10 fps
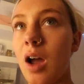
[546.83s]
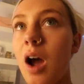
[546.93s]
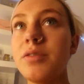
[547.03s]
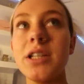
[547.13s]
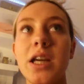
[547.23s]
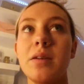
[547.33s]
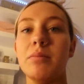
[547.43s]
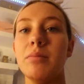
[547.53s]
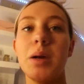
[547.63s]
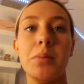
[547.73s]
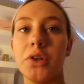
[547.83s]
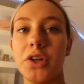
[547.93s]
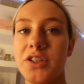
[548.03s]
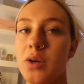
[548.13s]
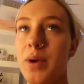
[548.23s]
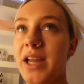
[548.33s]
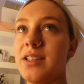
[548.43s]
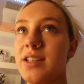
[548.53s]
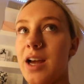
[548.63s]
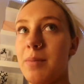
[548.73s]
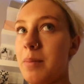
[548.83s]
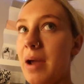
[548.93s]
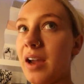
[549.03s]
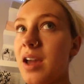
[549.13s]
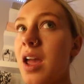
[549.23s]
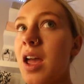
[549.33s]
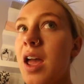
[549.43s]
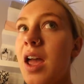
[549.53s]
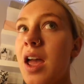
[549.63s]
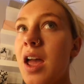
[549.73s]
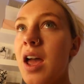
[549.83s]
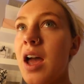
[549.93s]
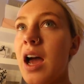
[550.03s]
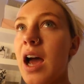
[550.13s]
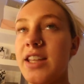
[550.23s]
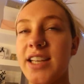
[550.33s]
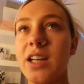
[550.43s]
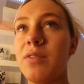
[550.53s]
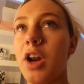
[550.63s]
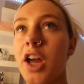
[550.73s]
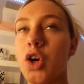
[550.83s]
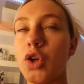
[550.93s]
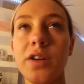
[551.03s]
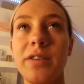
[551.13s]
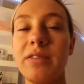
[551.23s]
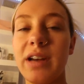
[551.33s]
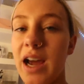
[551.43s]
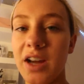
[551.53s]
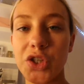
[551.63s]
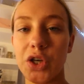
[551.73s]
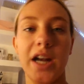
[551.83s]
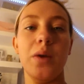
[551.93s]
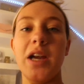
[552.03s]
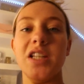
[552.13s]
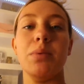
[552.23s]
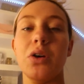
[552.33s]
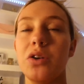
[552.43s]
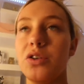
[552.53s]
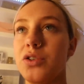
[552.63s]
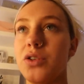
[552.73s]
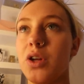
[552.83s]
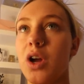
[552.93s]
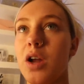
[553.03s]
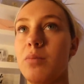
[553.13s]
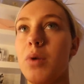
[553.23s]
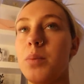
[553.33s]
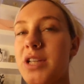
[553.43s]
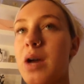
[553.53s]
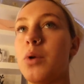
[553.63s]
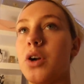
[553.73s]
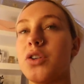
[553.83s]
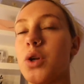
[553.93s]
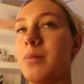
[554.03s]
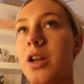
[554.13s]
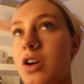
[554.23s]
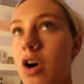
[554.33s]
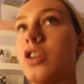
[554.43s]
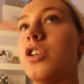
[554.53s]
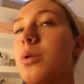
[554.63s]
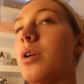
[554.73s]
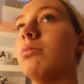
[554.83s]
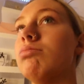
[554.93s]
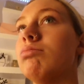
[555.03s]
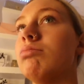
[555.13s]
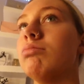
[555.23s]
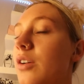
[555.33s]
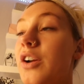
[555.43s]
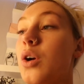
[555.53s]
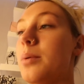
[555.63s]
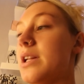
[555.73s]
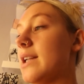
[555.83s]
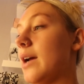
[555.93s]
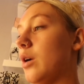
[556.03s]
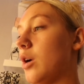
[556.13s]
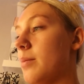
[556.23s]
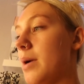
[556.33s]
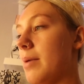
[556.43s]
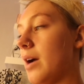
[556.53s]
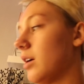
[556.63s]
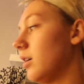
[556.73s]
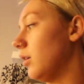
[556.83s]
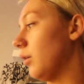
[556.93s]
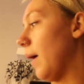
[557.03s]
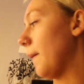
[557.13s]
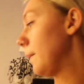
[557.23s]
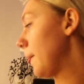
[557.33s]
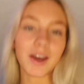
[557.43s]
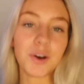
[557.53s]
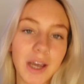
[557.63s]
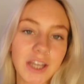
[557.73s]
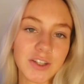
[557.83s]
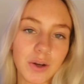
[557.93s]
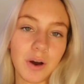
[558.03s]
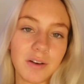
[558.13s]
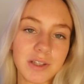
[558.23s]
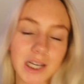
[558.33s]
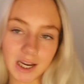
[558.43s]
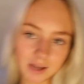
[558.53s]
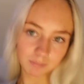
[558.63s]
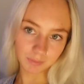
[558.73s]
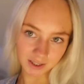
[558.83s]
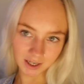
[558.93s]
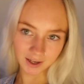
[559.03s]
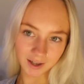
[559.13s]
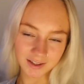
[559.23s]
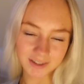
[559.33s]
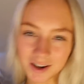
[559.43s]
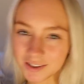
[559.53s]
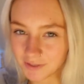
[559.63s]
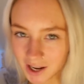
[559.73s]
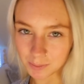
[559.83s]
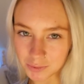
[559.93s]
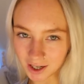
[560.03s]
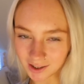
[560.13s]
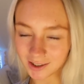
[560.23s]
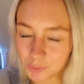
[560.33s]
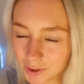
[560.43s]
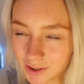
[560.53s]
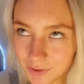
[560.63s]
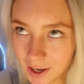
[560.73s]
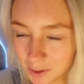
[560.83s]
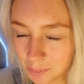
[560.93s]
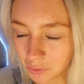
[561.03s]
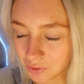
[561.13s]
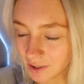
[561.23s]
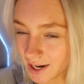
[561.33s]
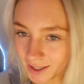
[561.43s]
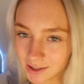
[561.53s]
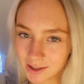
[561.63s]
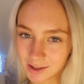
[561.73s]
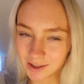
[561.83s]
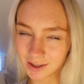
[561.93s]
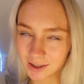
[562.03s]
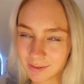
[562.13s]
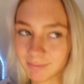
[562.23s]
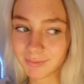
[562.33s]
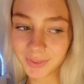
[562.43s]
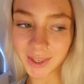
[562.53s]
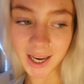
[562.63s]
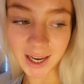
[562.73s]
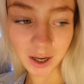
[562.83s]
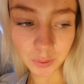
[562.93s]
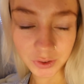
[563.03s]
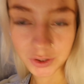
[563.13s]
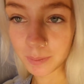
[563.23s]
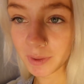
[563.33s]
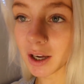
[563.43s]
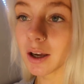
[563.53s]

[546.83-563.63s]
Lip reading: Obviously, my mother isn't awake to tan my back. And second of all, I couldn't have even asked her anyways, because I'm upset with her, so I'm not talking to her. Right, nobody's allowed to look at my back, okay? Okay, so obviously my tan has not developed yet. It will develop over the next 8 hours or something.